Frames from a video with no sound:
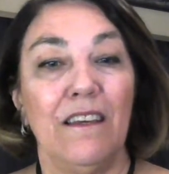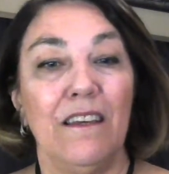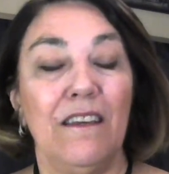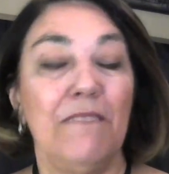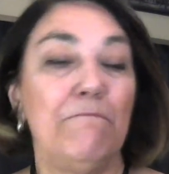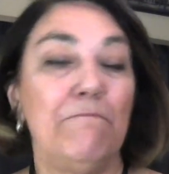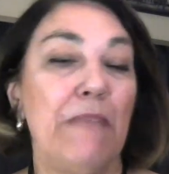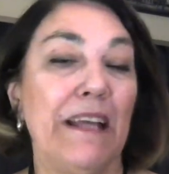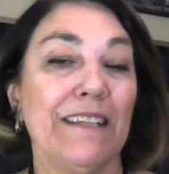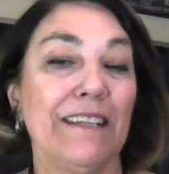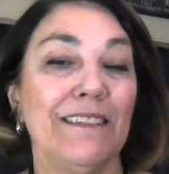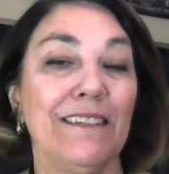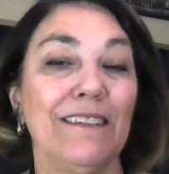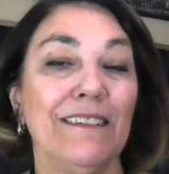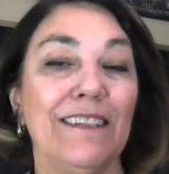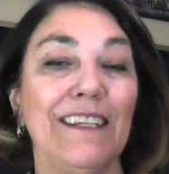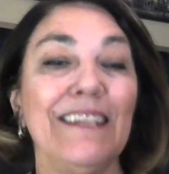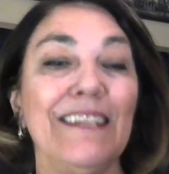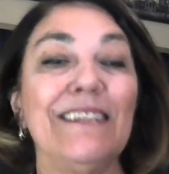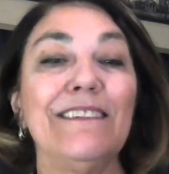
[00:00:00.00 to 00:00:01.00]
It makes
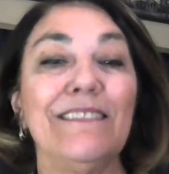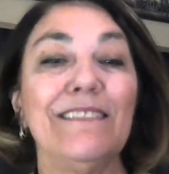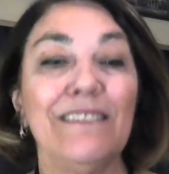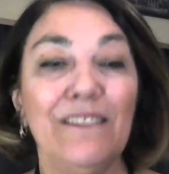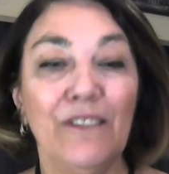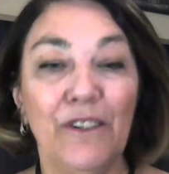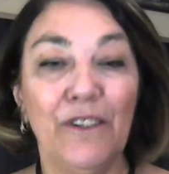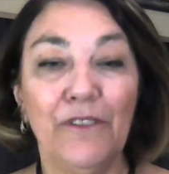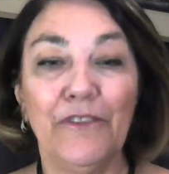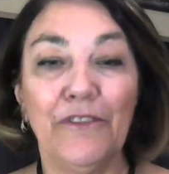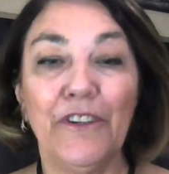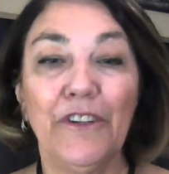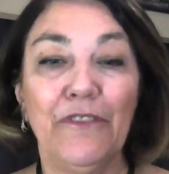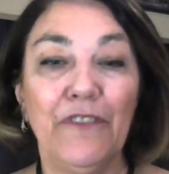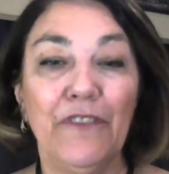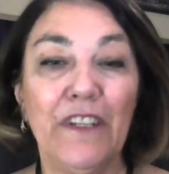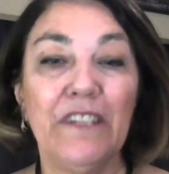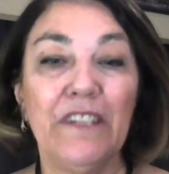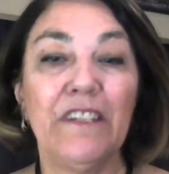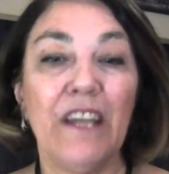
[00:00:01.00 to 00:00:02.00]
it easier for
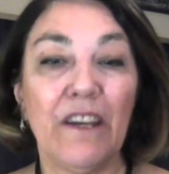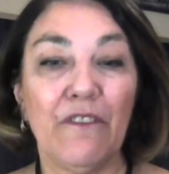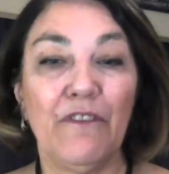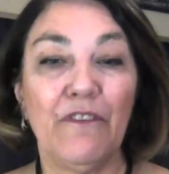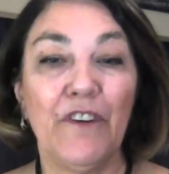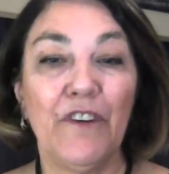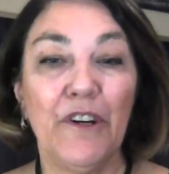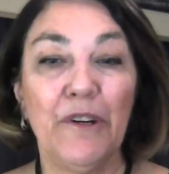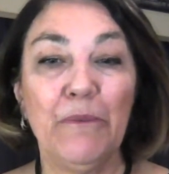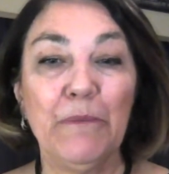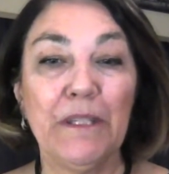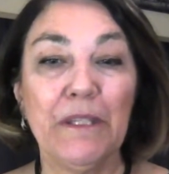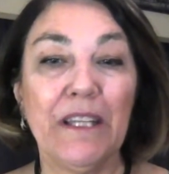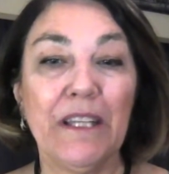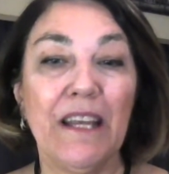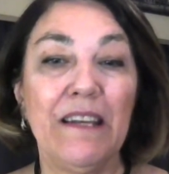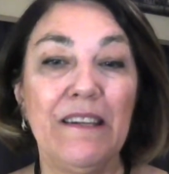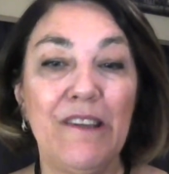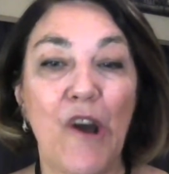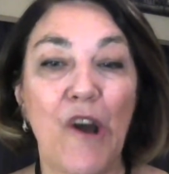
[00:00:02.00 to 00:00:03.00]
fintech firms
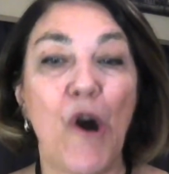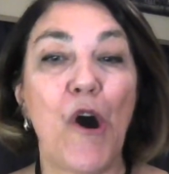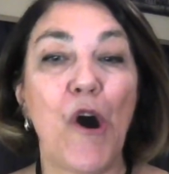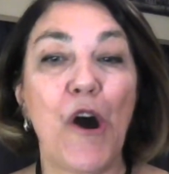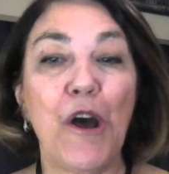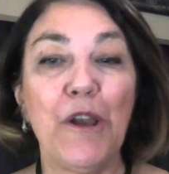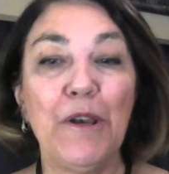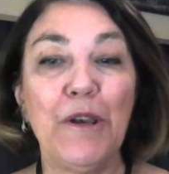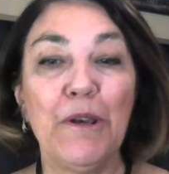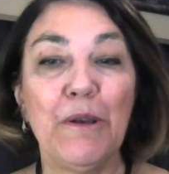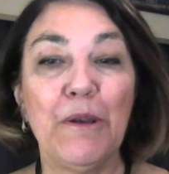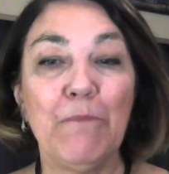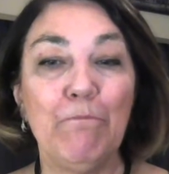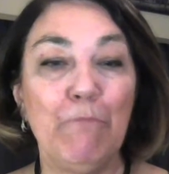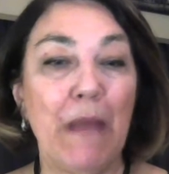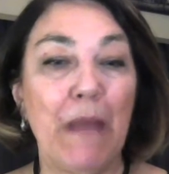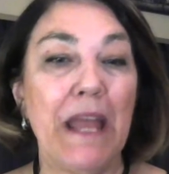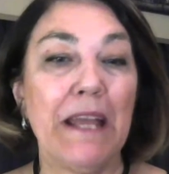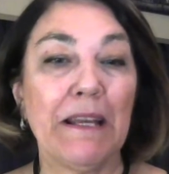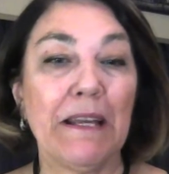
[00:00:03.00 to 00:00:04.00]
and
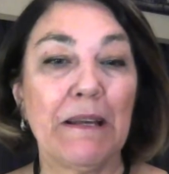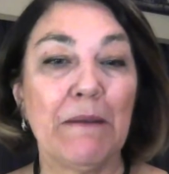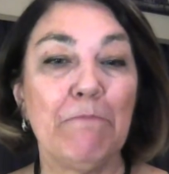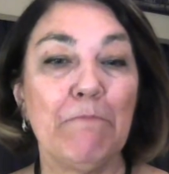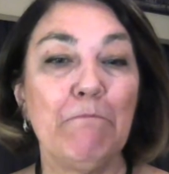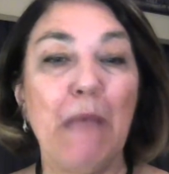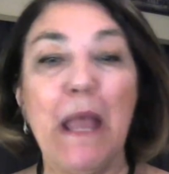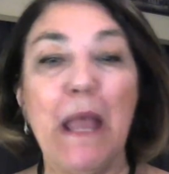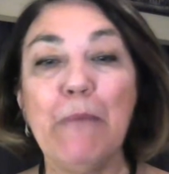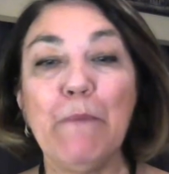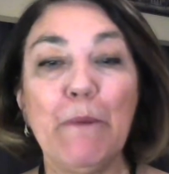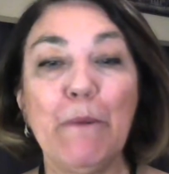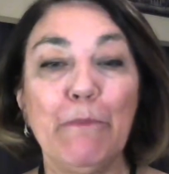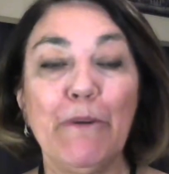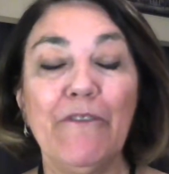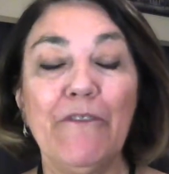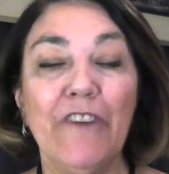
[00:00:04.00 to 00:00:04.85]
non-bank payment